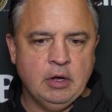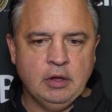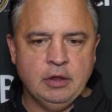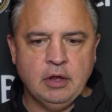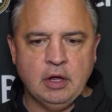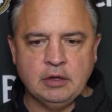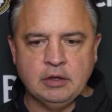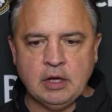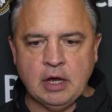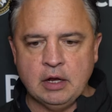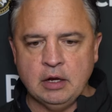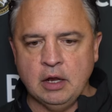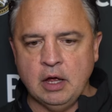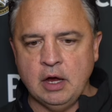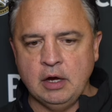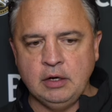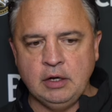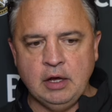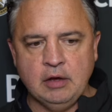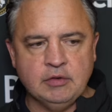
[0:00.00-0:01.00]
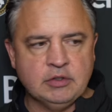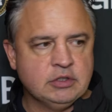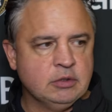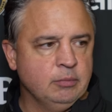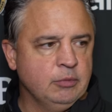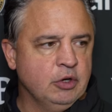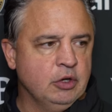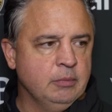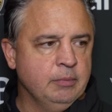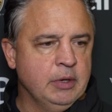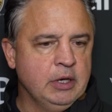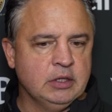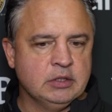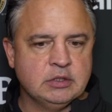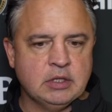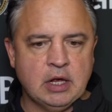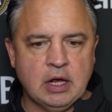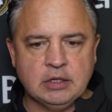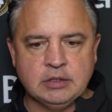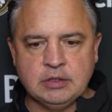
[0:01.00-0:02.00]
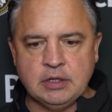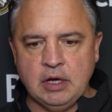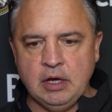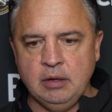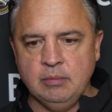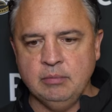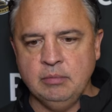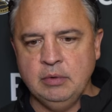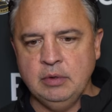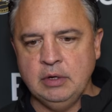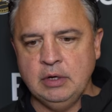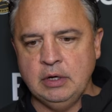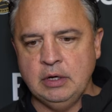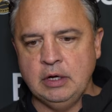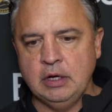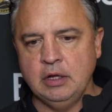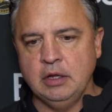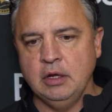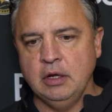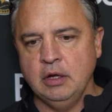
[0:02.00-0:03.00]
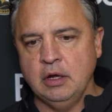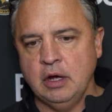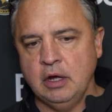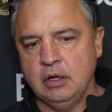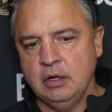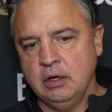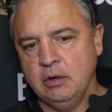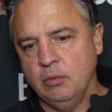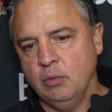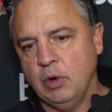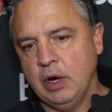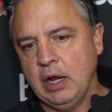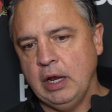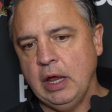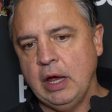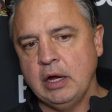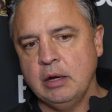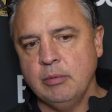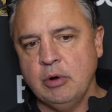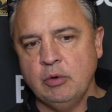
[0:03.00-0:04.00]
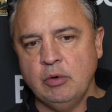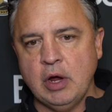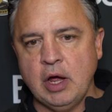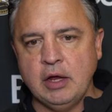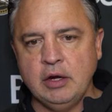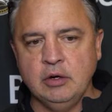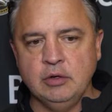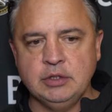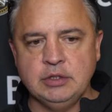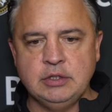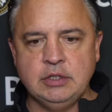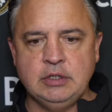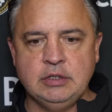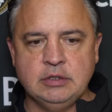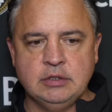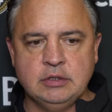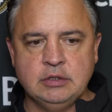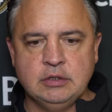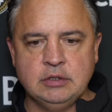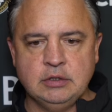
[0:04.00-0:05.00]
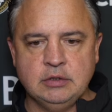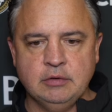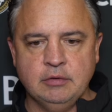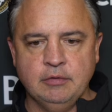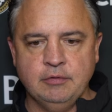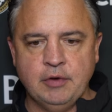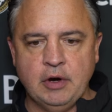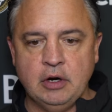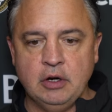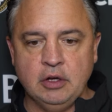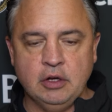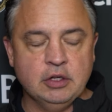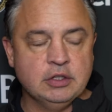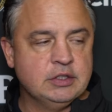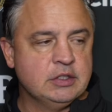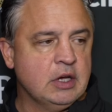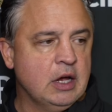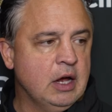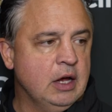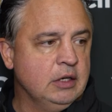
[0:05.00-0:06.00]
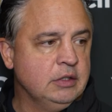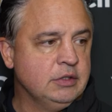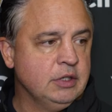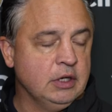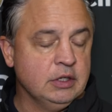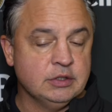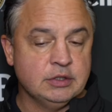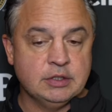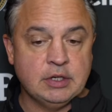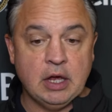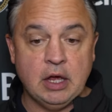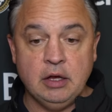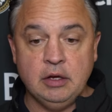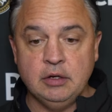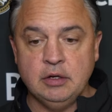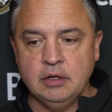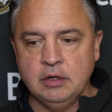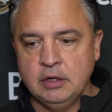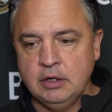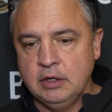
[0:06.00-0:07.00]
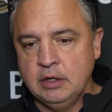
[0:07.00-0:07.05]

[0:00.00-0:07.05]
I thought that line gave us some good minutes last game. Uh, I I, what I like about Rhino is he's fairly good size. He can skate.